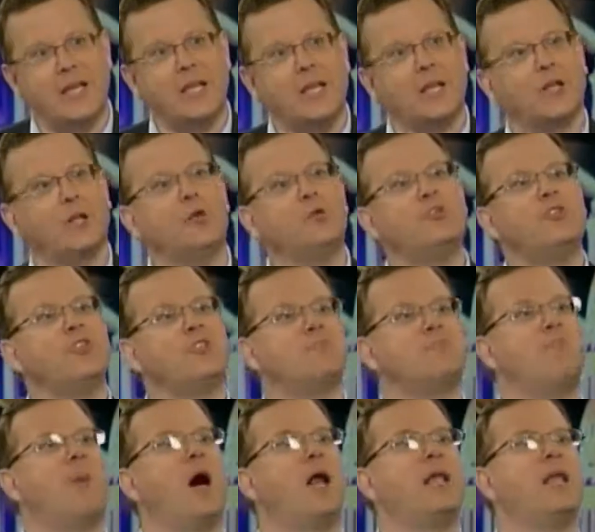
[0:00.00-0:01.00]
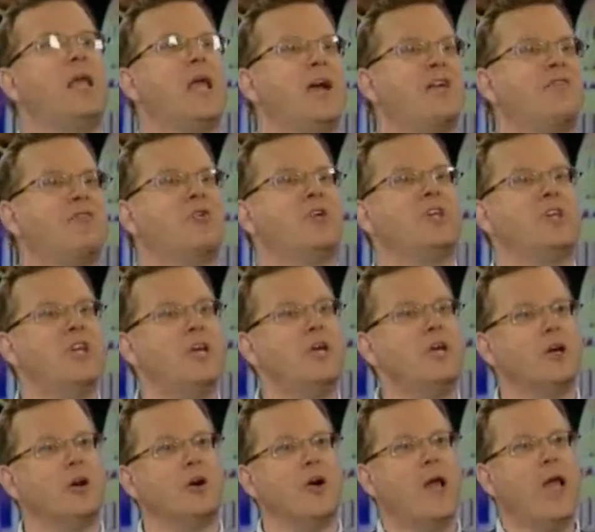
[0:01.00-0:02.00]
It loses money every
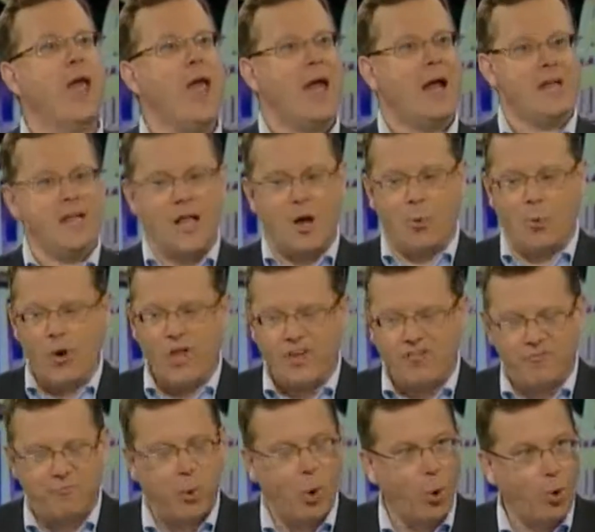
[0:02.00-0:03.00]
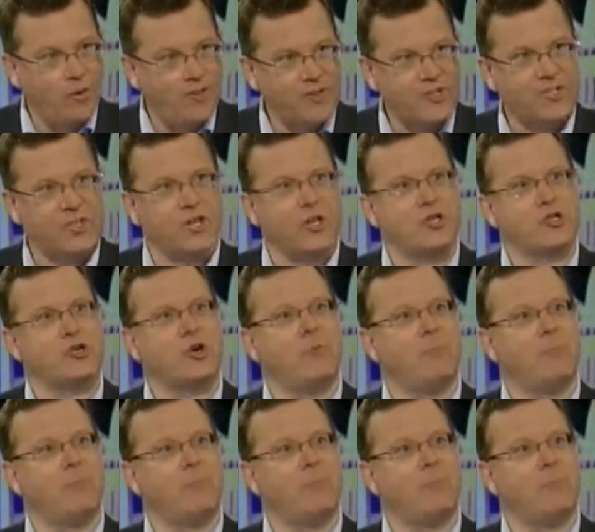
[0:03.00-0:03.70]
year, and yet we have poured this additional